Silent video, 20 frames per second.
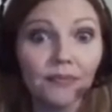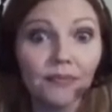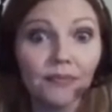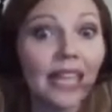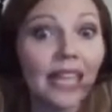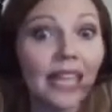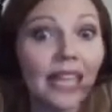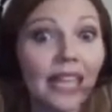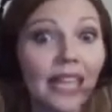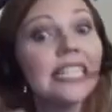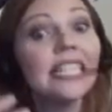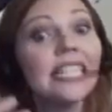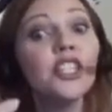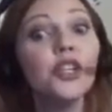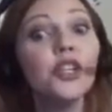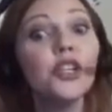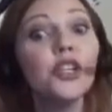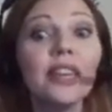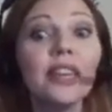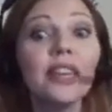And
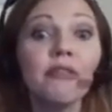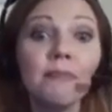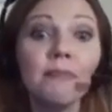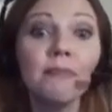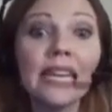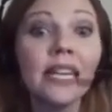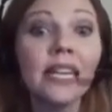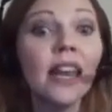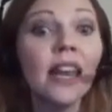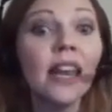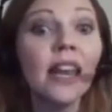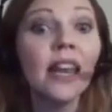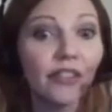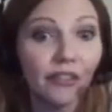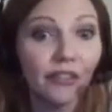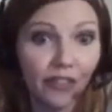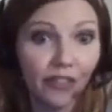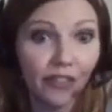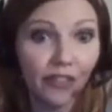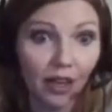did you give me enough
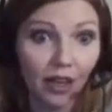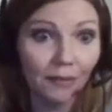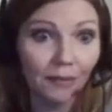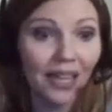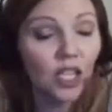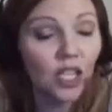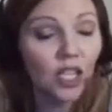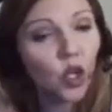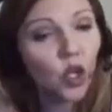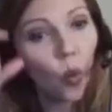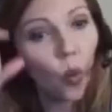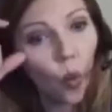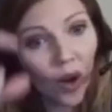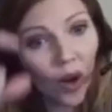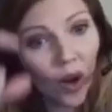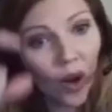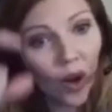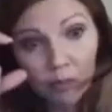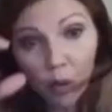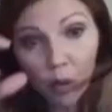of them?
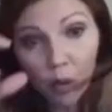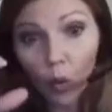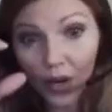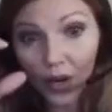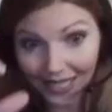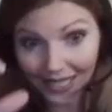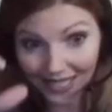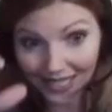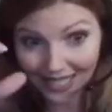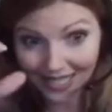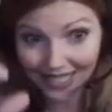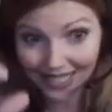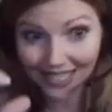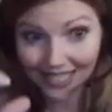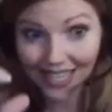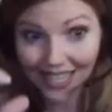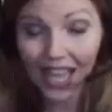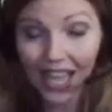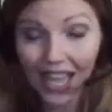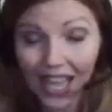20 points
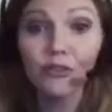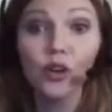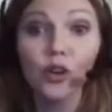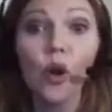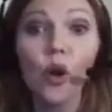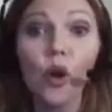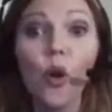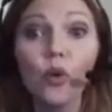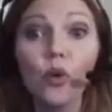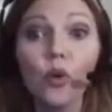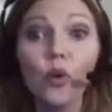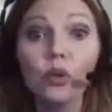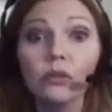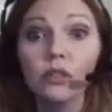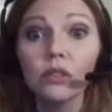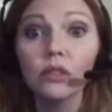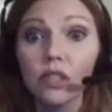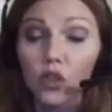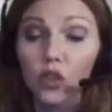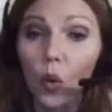out of your whole
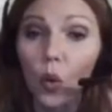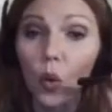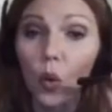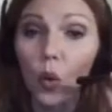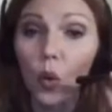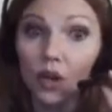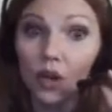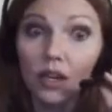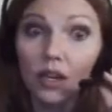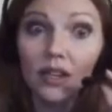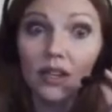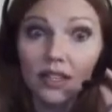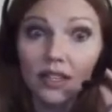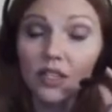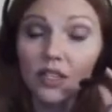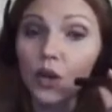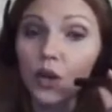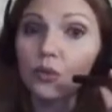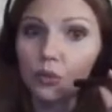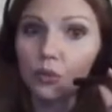score.
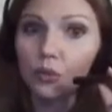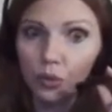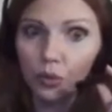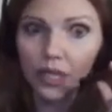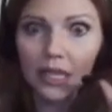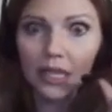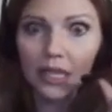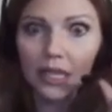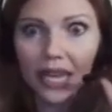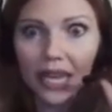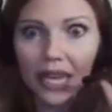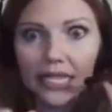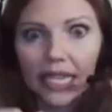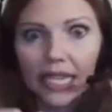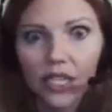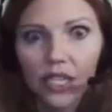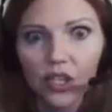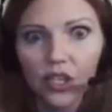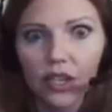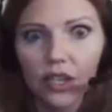So really pay
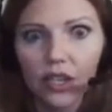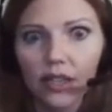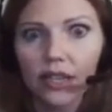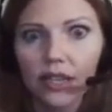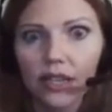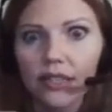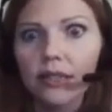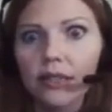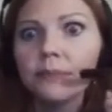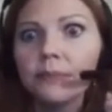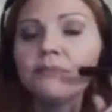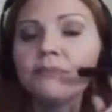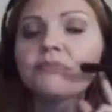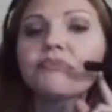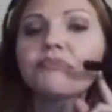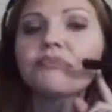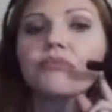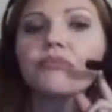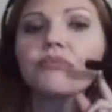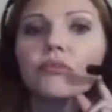attention to this.
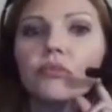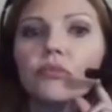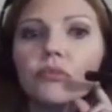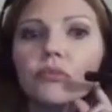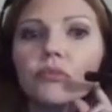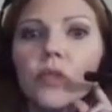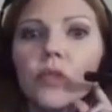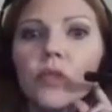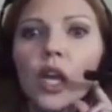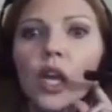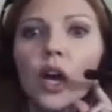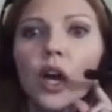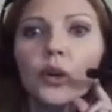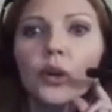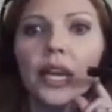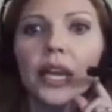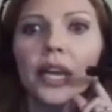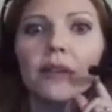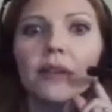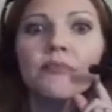
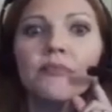Okay,